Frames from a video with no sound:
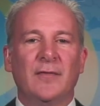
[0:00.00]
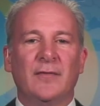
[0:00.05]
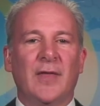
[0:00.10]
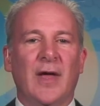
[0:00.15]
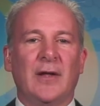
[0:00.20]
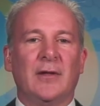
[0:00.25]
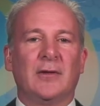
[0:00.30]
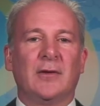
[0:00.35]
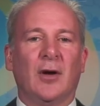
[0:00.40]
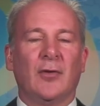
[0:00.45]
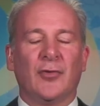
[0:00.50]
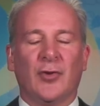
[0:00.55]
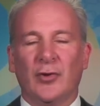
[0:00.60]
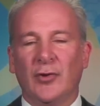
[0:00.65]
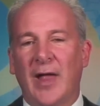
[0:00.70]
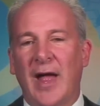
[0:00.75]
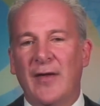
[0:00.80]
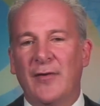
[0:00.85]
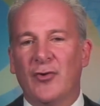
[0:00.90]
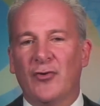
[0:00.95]
that the
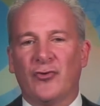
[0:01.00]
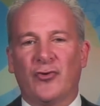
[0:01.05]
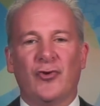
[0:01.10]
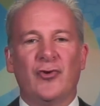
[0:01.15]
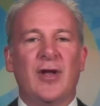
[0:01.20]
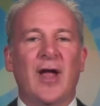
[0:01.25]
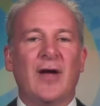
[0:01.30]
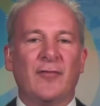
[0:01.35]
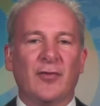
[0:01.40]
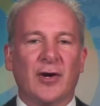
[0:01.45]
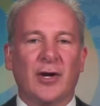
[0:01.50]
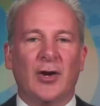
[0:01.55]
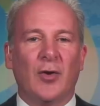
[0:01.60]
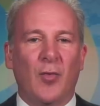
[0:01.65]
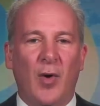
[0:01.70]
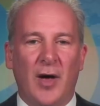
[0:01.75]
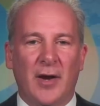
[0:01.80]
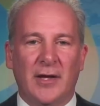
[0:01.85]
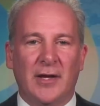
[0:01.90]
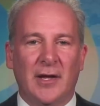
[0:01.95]
lenders are never going to
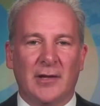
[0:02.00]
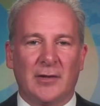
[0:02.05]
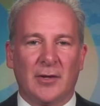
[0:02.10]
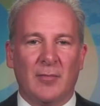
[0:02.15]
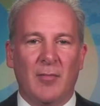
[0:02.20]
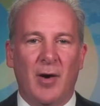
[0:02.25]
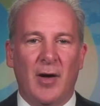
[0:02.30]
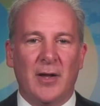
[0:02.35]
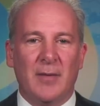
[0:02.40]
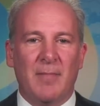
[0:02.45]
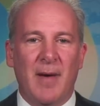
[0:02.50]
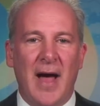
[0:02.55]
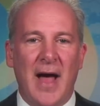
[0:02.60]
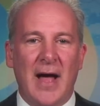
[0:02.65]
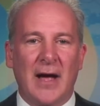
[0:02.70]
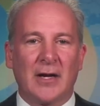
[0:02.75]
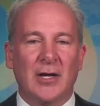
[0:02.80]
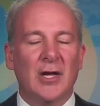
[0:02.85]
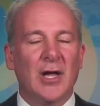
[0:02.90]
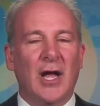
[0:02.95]
want to get their money
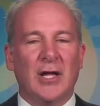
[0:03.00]
back,